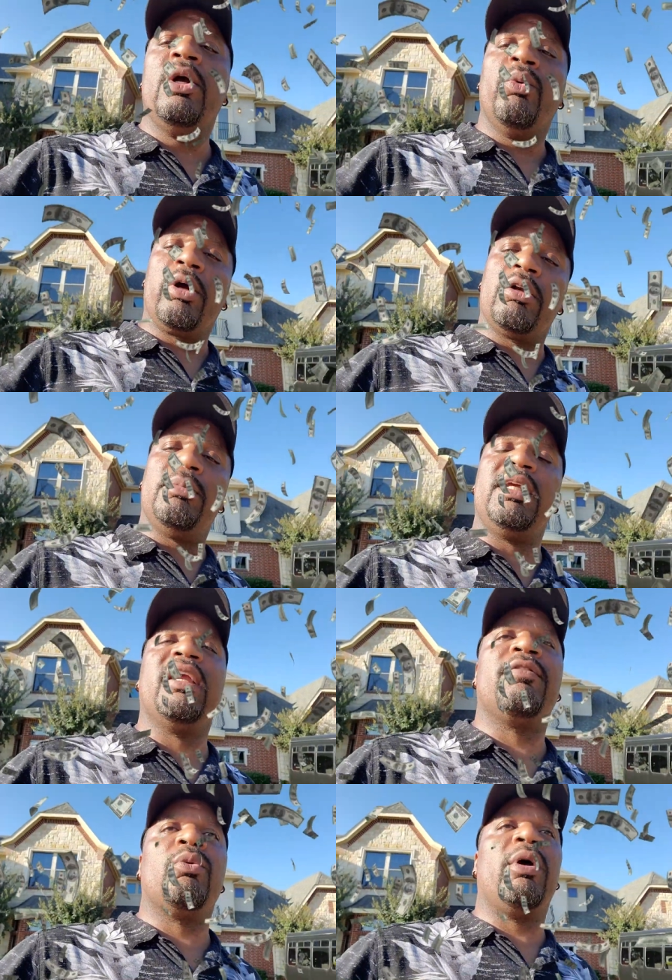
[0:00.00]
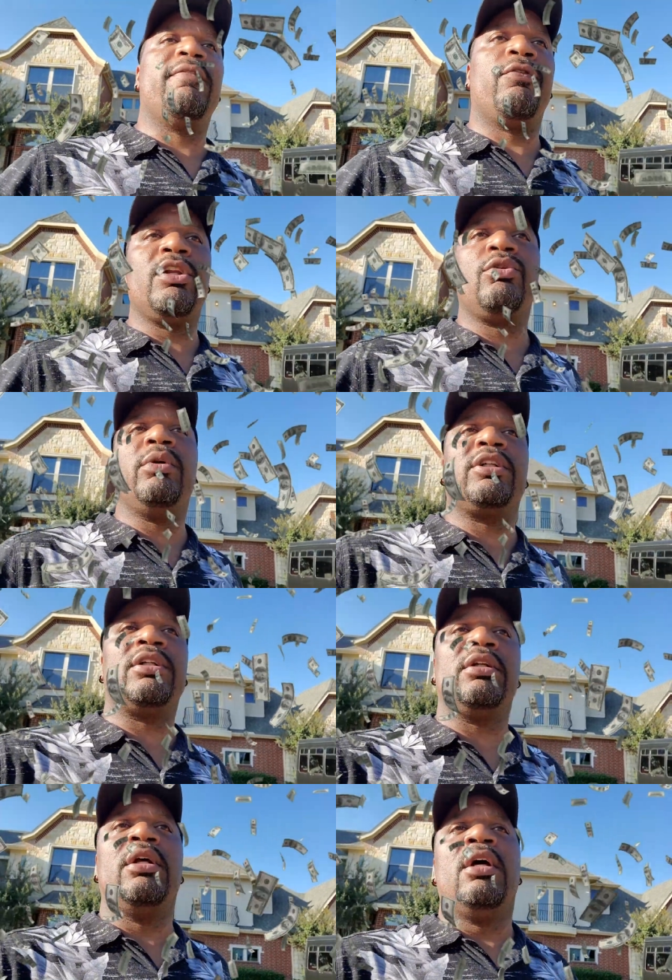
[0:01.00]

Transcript: We're going to be giving away free tuition